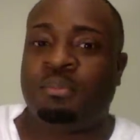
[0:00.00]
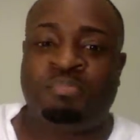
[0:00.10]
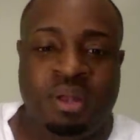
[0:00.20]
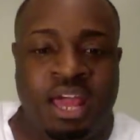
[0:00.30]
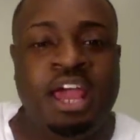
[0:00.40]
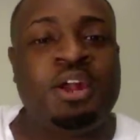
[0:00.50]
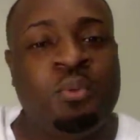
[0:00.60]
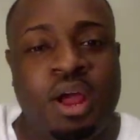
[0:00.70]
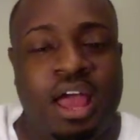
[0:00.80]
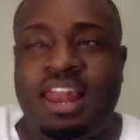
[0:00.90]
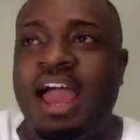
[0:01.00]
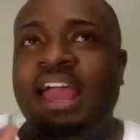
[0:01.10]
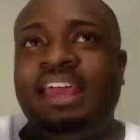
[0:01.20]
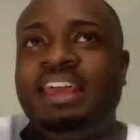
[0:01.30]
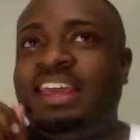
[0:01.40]
playing around.
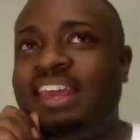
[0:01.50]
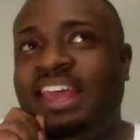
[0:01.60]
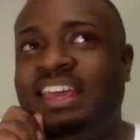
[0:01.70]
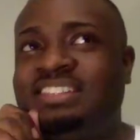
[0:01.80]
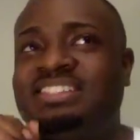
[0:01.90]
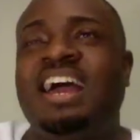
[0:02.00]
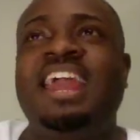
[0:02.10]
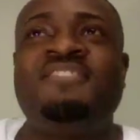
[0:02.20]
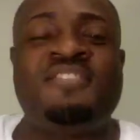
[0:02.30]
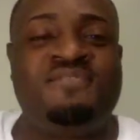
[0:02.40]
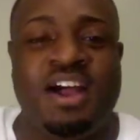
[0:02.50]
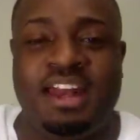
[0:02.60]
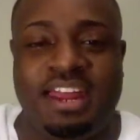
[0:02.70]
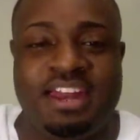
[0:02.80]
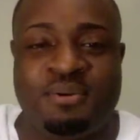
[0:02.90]
Like, it's not even
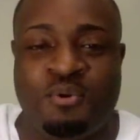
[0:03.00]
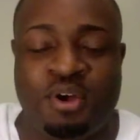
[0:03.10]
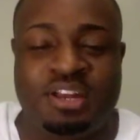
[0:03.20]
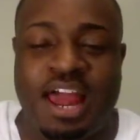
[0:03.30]
funny anymore.